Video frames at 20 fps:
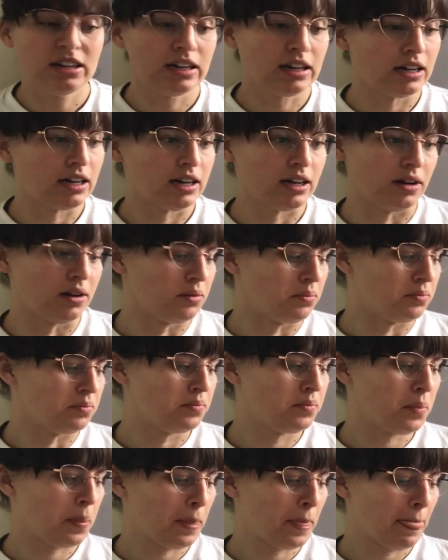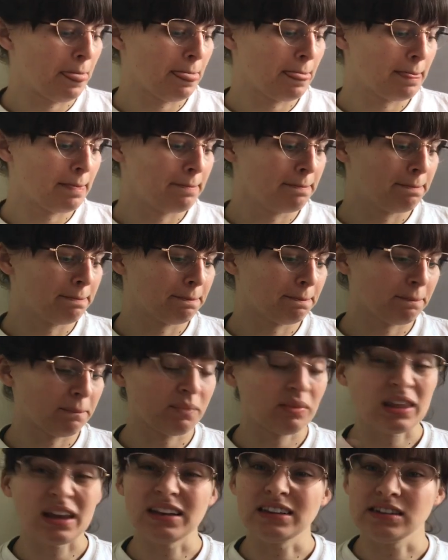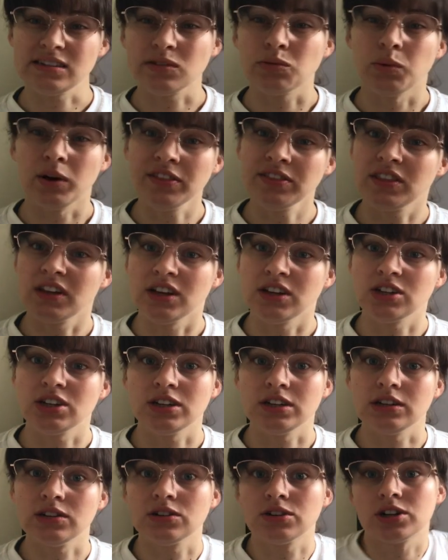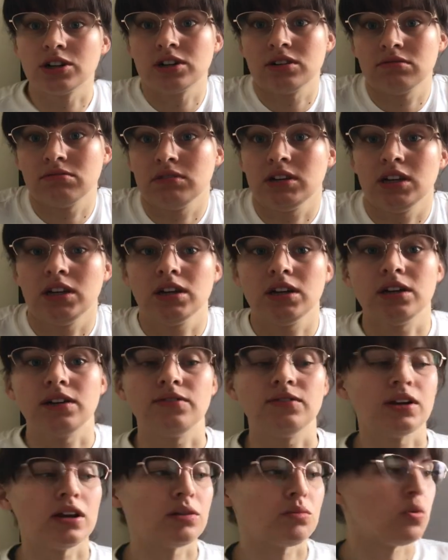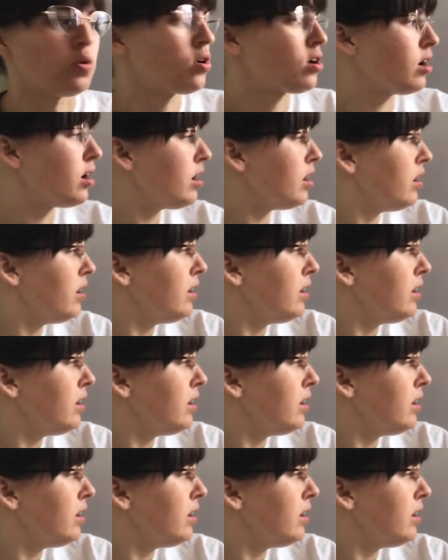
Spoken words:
At least one thing she did to her. He could have done more.